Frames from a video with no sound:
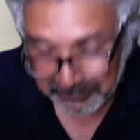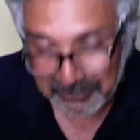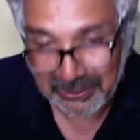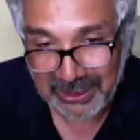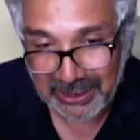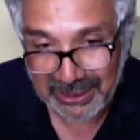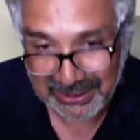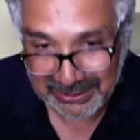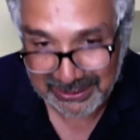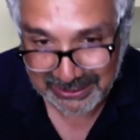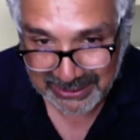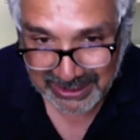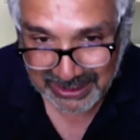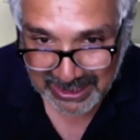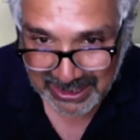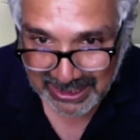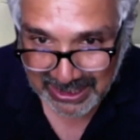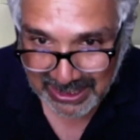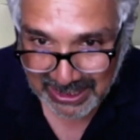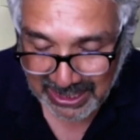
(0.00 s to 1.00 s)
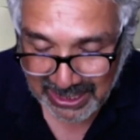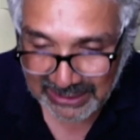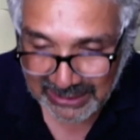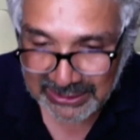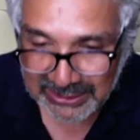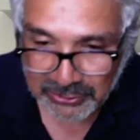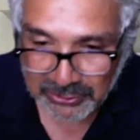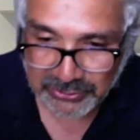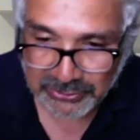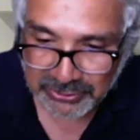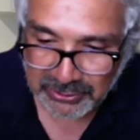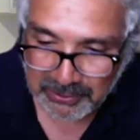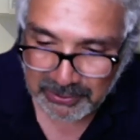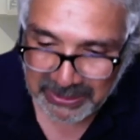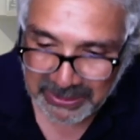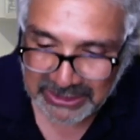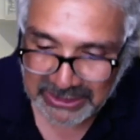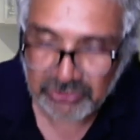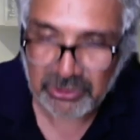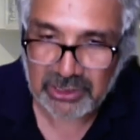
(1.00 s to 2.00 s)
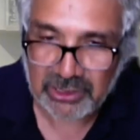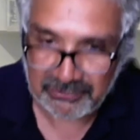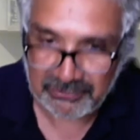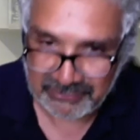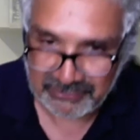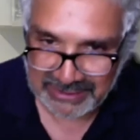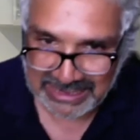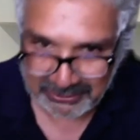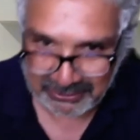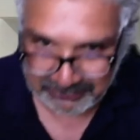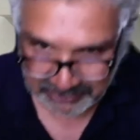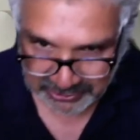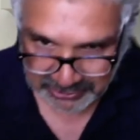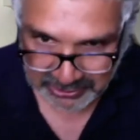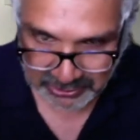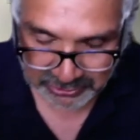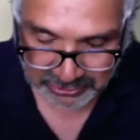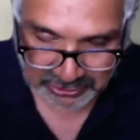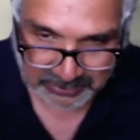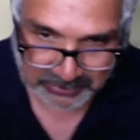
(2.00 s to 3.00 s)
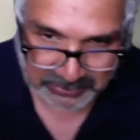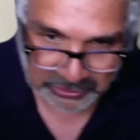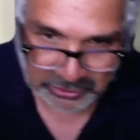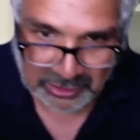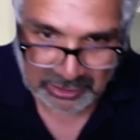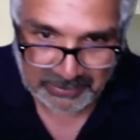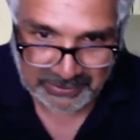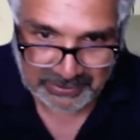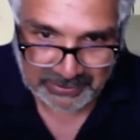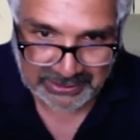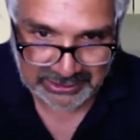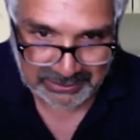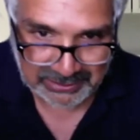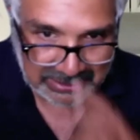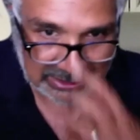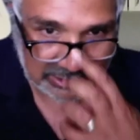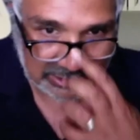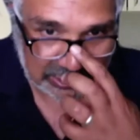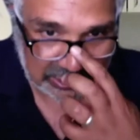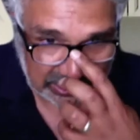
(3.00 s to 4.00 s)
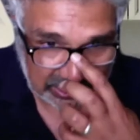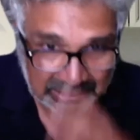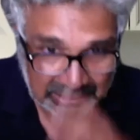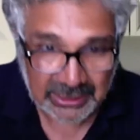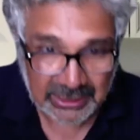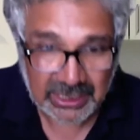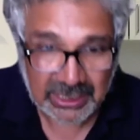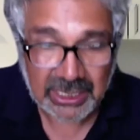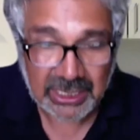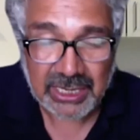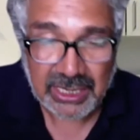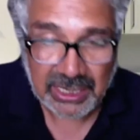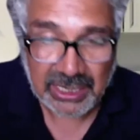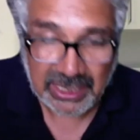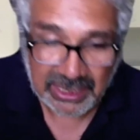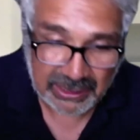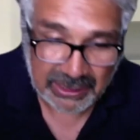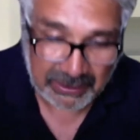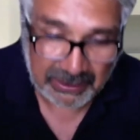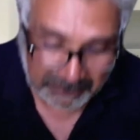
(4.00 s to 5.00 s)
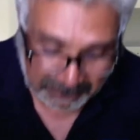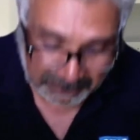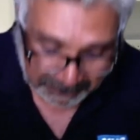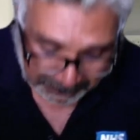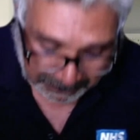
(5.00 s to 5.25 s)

And and there's also a big drive now for social prescribing, as you mentioned. Um,